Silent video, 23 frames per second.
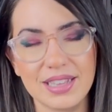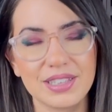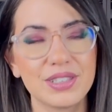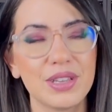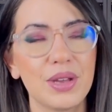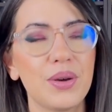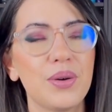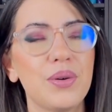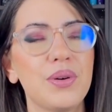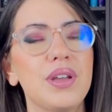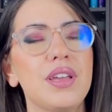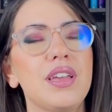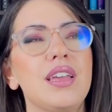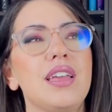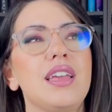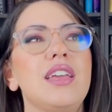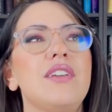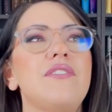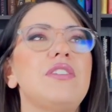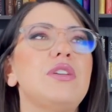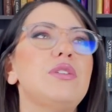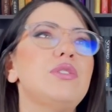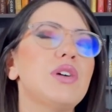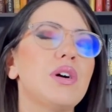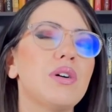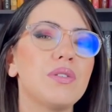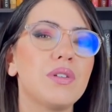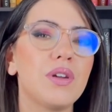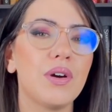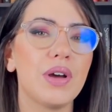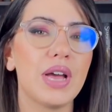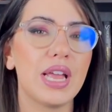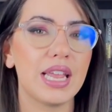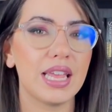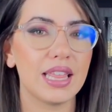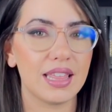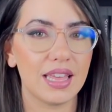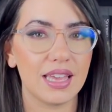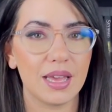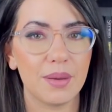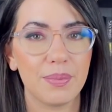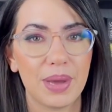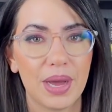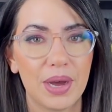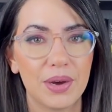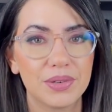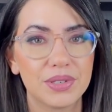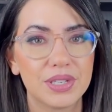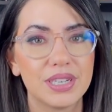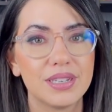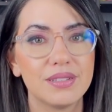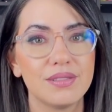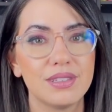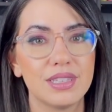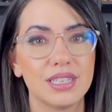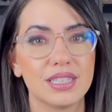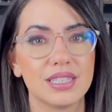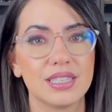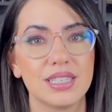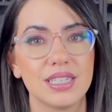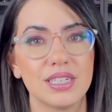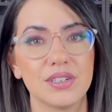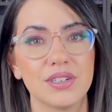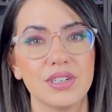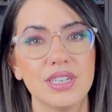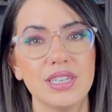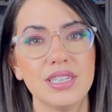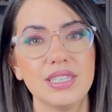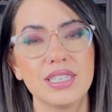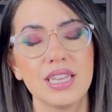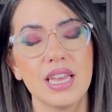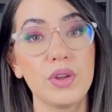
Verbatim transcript: So, if you don't know anything about this series,